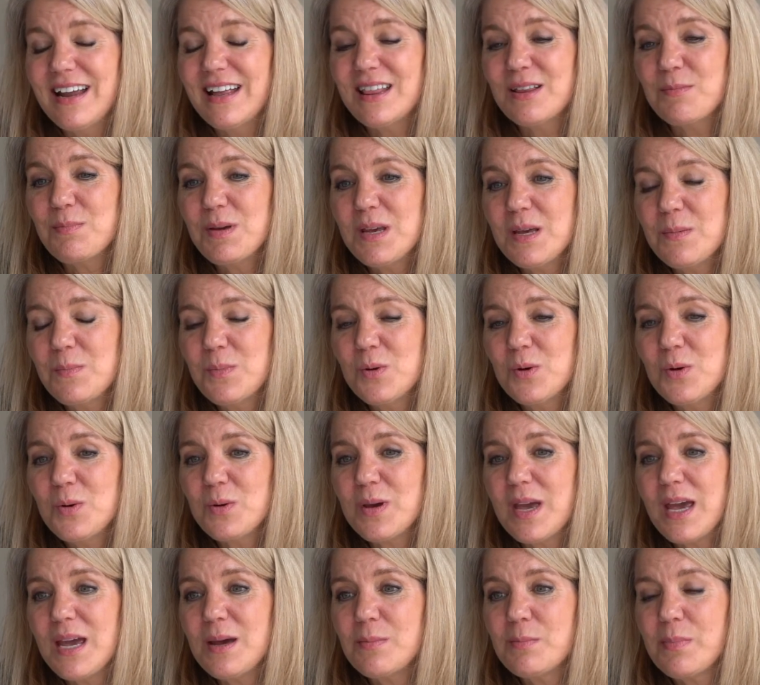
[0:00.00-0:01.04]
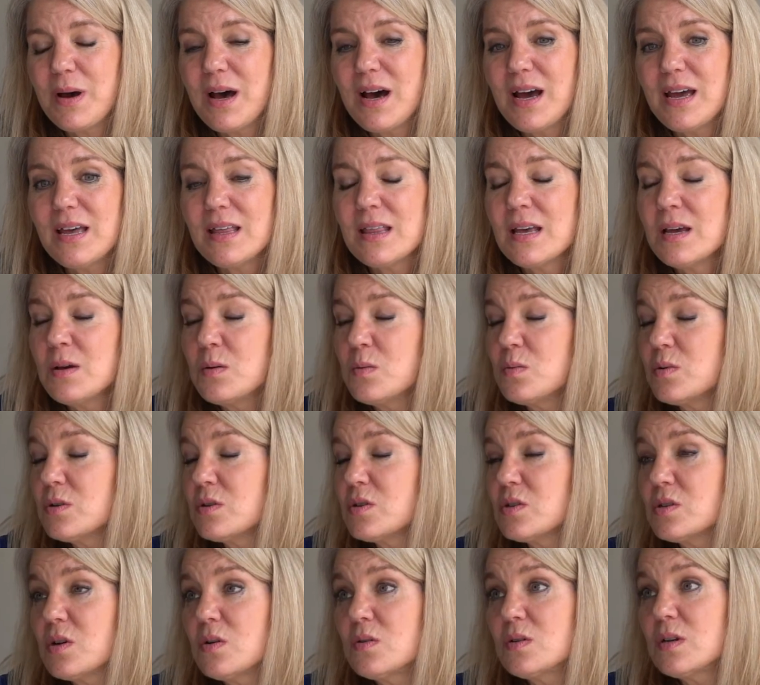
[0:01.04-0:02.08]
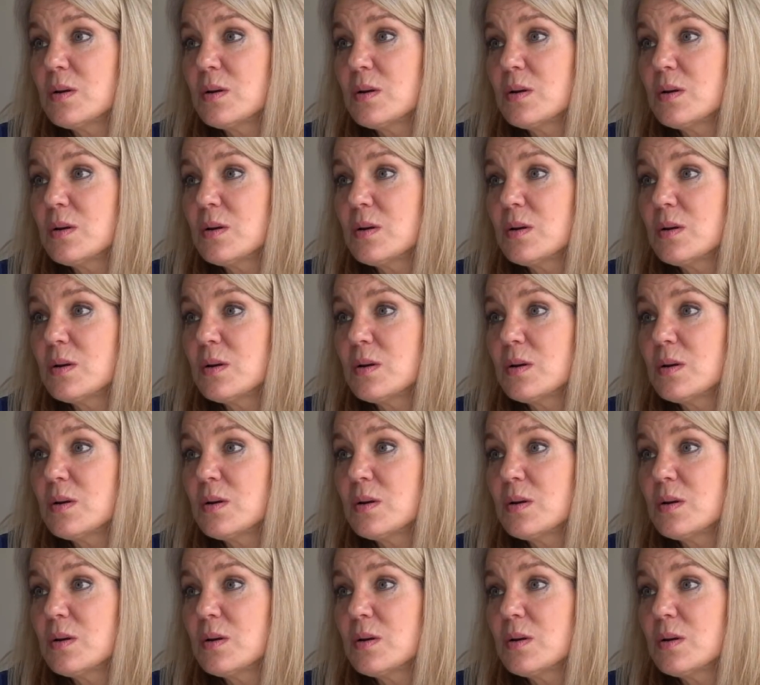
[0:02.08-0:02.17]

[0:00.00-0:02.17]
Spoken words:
and the people who came by, they were so,